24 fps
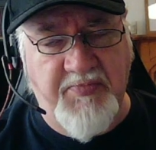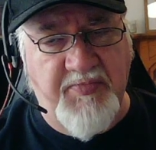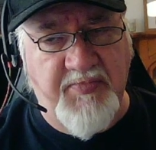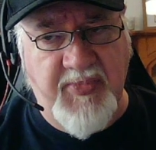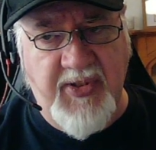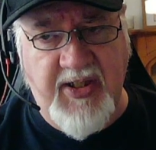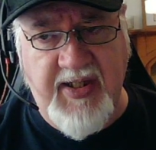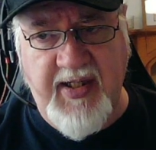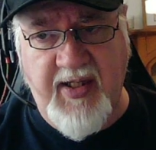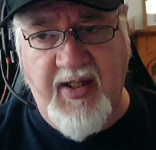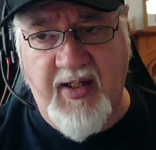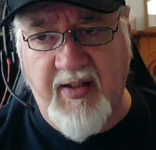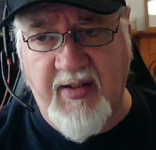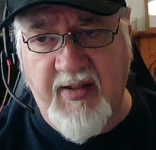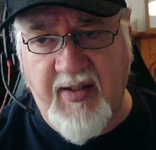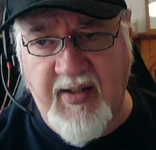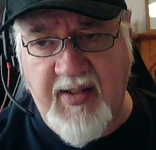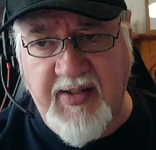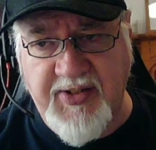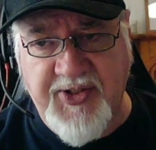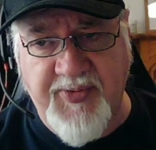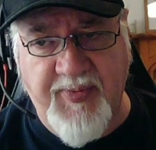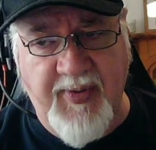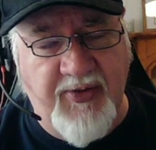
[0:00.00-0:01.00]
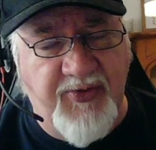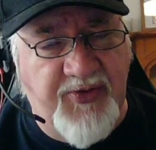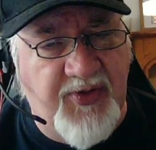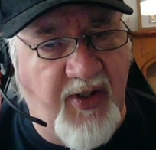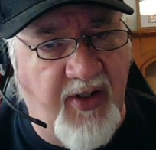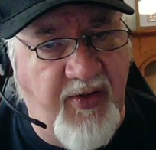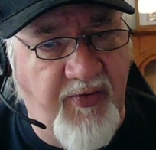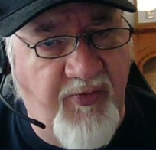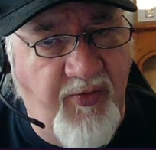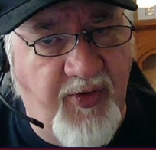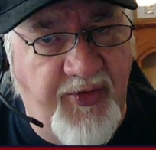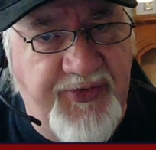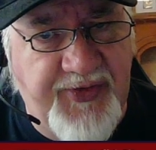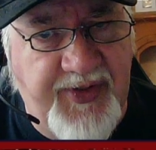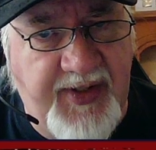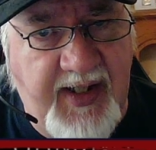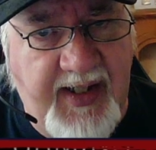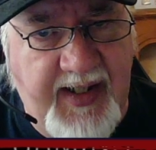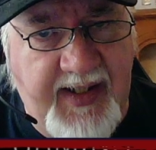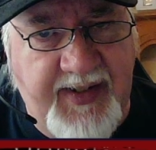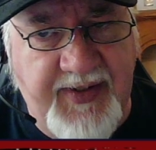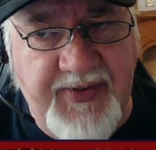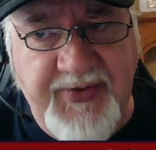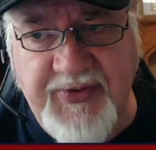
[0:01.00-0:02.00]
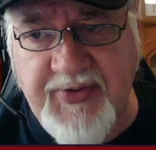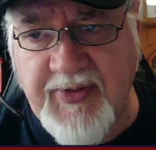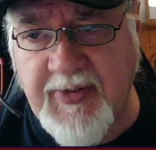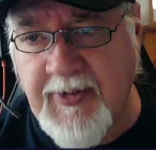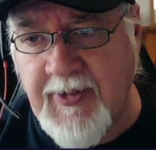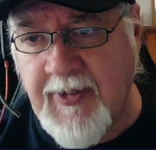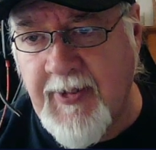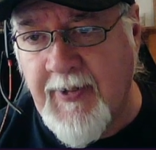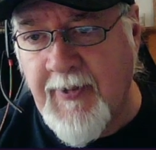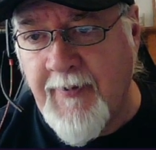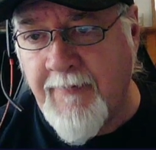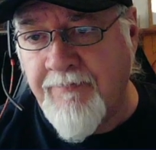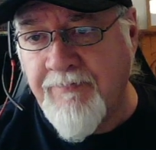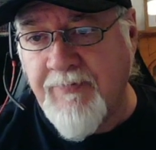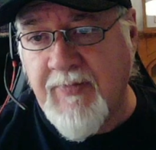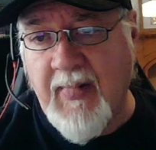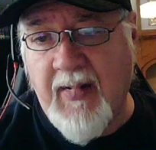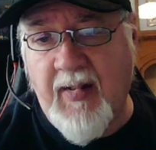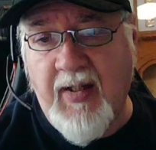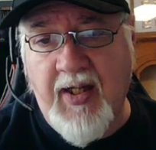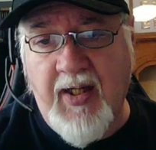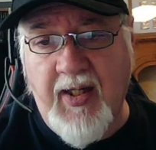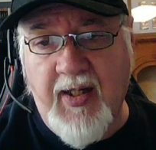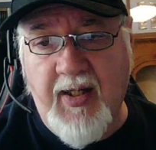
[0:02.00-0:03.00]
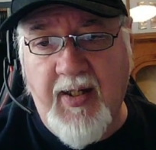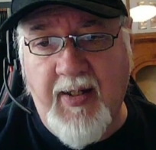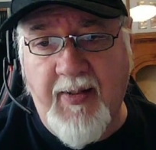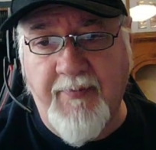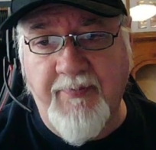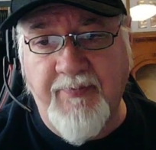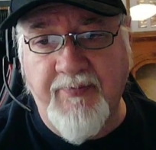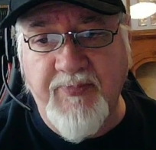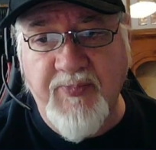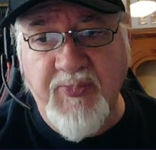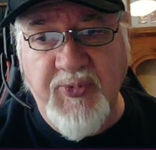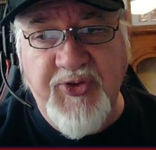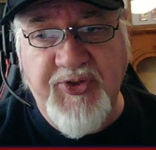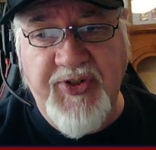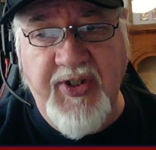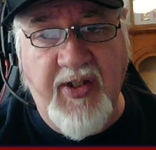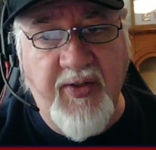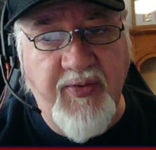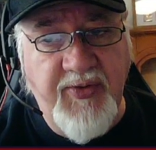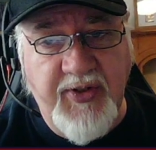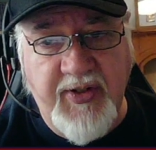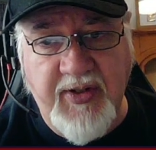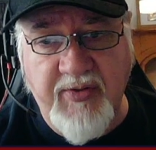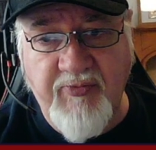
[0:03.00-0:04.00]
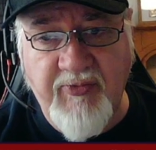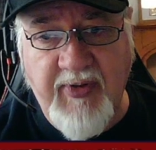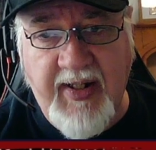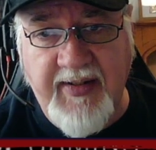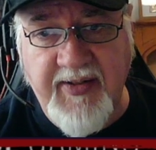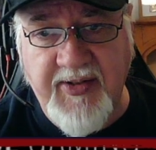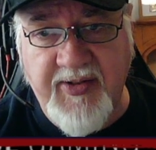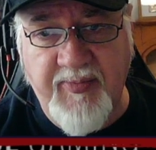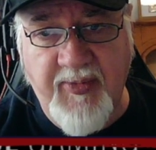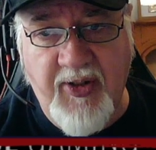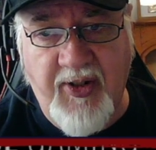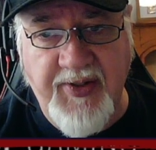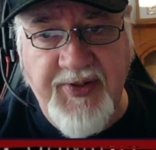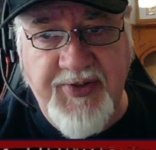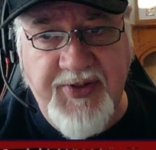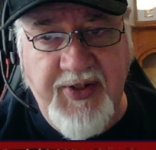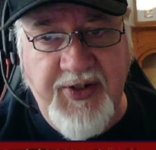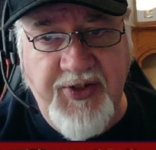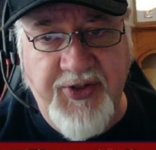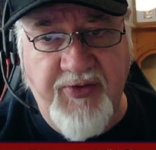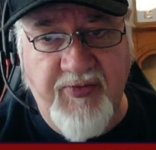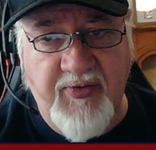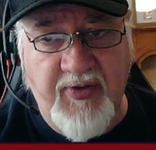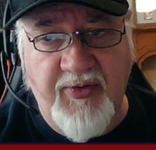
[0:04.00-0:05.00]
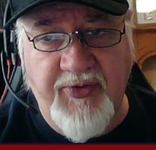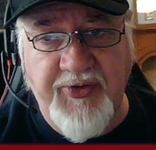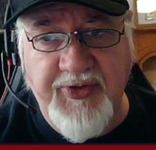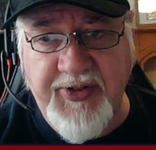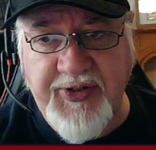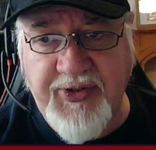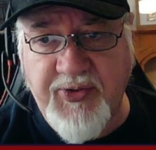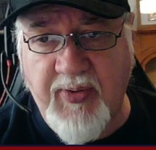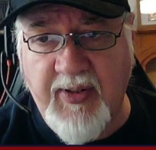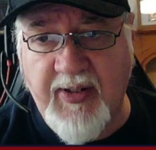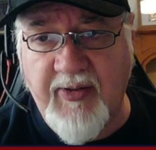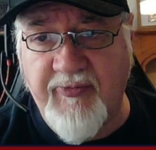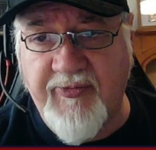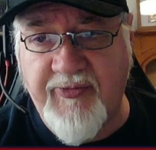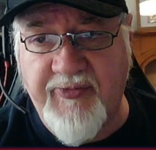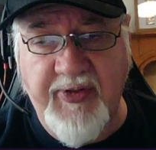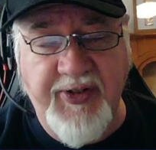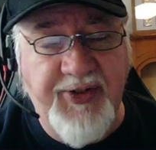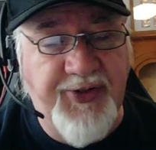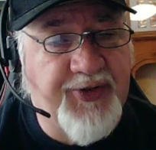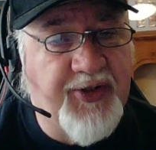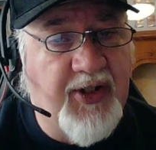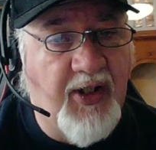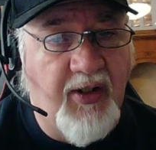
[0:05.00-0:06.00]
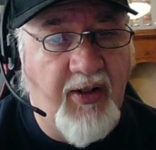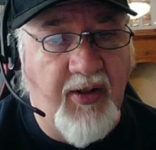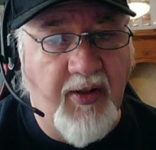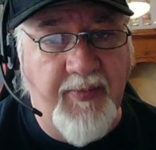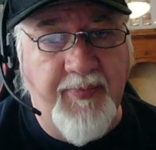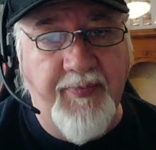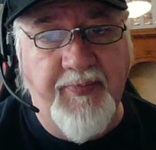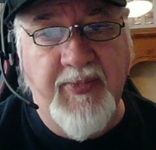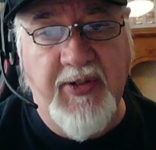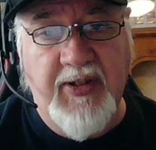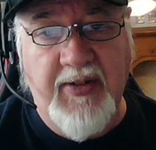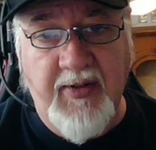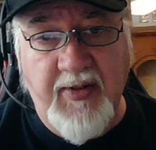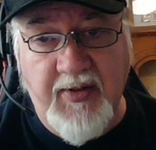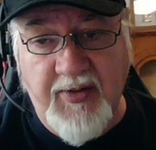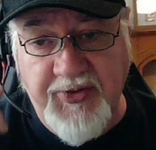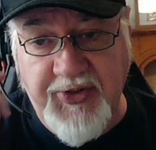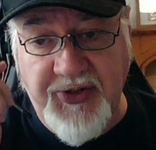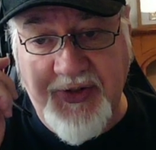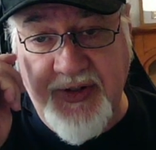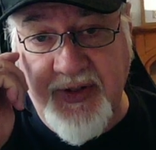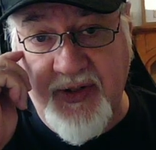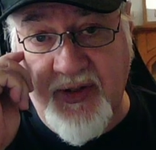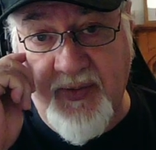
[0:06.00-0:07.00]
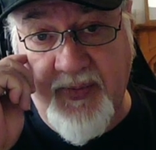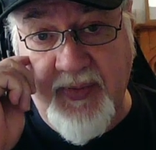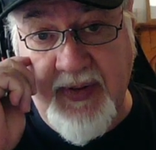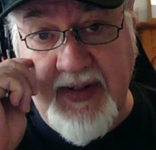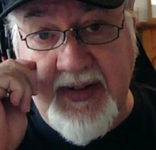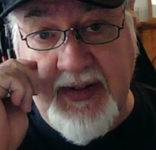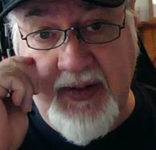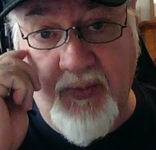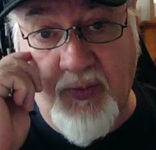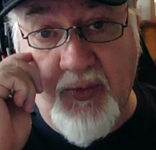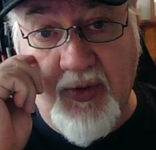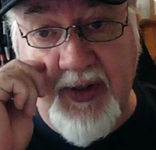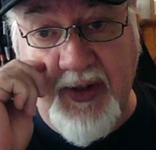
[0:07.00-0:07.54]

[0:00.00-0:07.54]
here. It smells like rotten eggs. So you can randomize this. You roll a d12 for each column, determining what